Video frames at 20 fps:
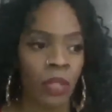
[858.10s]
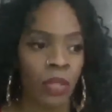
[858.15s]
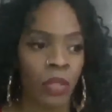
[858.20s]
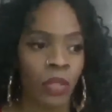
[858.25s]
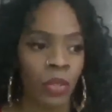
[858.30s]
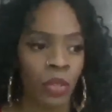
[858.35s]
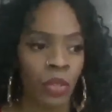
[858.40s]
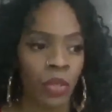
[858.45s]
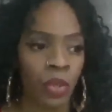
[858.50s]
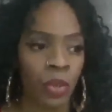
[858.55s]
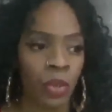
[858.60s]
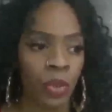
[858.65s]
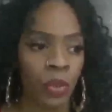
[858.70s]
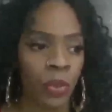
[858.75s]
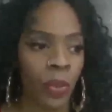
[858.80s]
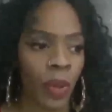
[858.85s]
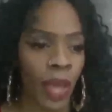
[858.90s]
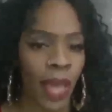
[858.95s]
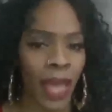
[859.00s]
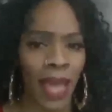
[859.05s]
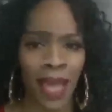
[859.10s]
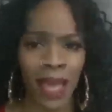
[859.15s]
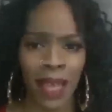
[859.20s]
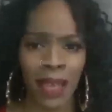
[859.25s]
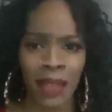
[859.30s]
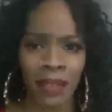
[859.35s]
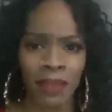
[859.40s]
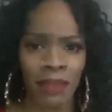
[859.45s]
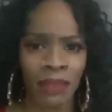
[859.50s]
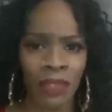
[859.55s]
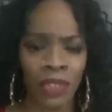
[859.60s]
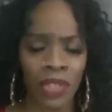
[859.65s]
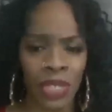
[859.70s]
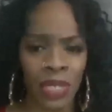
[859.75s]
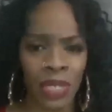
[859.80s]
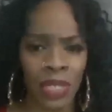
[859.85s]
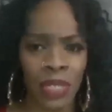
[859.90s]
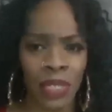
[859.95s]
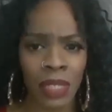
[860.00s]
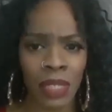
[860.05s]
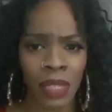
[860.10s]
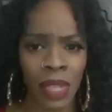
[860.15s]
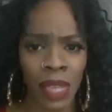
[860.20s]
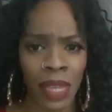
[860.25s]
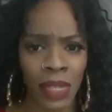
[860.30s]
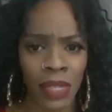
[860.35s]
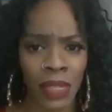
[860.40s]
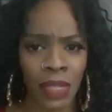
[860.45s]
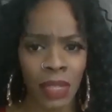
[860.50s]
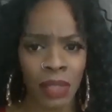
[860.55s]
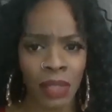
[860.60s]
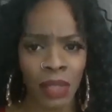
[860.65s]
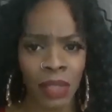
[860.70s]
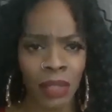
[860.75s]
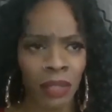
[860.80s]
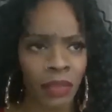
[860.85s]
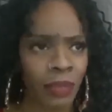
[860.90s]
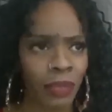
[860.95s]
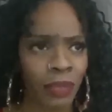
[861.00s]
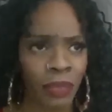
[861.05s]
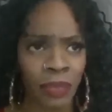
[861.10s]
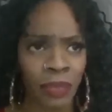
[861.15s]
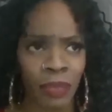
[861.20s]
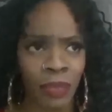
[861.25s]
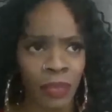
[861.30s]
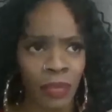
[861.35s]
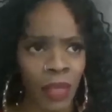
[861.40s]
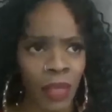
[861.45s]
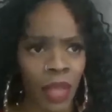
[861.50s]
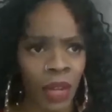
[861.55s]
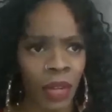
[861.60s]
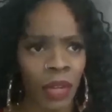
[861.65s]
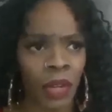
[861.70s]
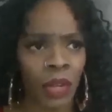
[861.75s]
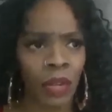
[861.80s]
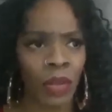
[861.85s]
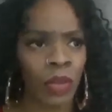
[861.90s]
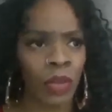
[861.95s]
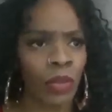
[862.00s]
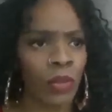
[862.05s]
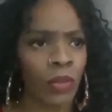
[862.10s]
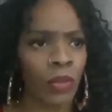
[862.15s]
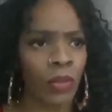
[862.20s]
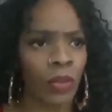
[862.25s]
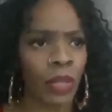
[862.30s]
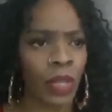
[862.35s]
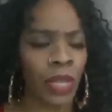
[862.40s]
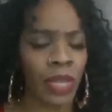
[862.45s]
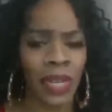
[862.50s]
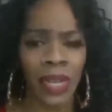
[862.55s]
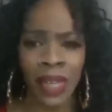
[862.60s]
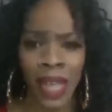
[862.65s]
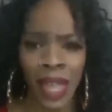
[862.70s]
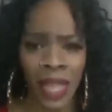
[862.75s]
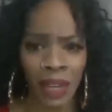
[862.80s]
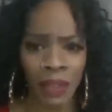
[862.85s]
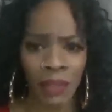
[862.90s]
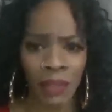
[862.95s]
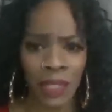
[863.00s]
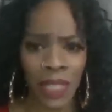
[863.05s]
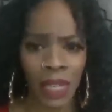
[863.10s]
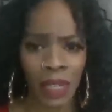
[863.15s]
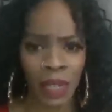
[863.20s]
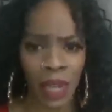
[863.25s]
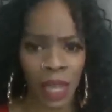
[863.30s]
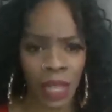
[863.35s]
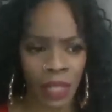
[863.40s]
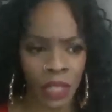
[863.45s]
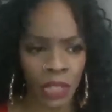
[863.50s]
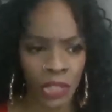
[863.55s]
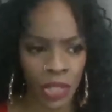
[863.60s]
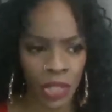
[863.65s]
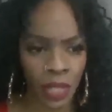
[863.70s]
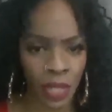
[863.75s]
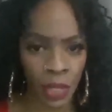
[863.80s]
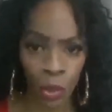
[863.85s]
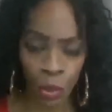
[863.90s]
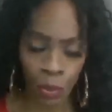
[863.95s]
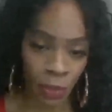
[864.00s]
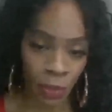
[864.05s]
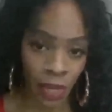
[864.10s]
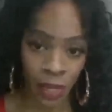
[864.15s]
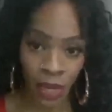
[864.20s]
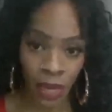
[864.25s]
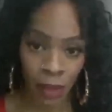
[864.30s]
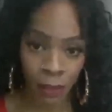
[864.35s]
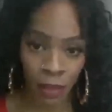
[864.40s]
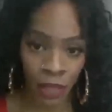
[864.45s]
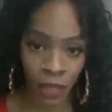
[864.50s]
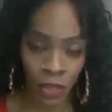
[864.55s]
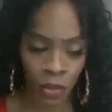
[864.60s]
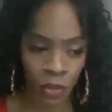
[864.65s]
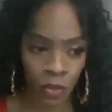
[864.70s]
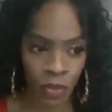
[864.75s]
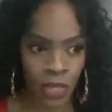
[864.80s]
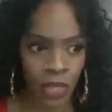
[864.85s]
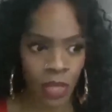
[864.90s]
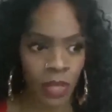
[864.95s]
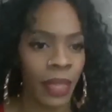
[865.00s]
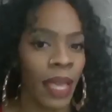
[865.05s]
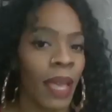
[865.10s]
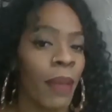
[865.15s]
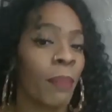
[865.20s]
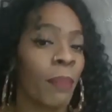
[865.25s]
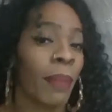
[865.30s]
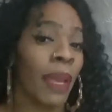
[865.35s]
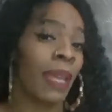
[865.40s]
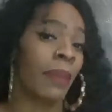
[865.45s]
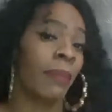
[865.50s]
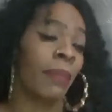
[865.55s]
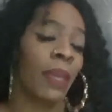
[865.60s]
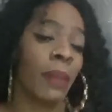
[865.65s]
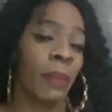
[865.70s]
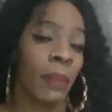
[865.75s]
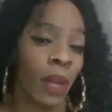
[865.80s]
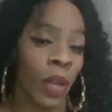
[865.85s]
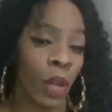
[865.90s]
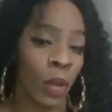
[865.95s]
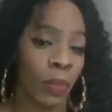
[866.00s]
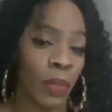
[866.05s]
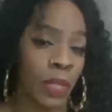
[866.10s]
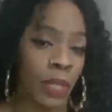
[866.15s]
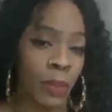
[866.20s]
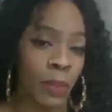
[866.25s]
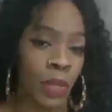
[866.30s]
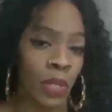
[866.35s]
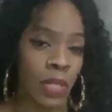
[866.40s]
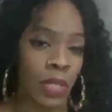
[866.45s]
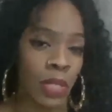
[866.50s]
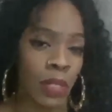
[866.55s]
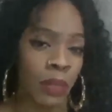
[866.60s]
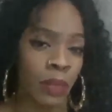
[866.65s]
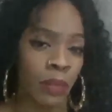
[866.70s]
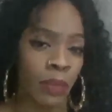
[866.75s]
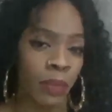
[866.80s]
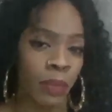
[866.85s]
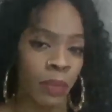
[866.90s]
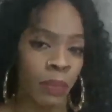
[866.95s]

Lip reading: Do you have just like, I don't know, any kind of technology that you might not be using that might be able to help this person?